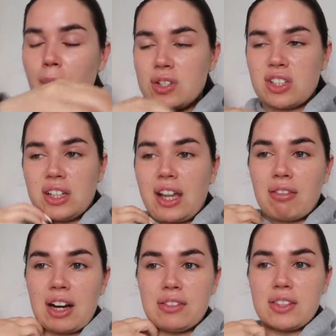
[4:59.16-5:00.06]
probably just going to get
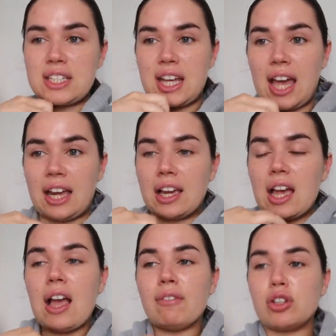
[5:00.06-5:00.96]
ready for the day.
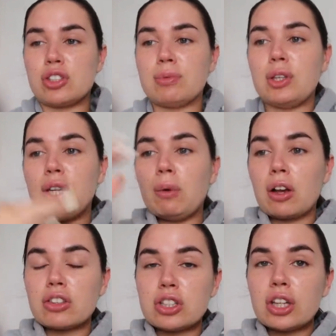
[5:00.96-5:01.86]
I've got some uni
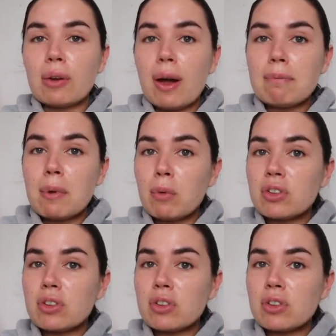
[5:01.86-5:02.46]
work to do, and Mum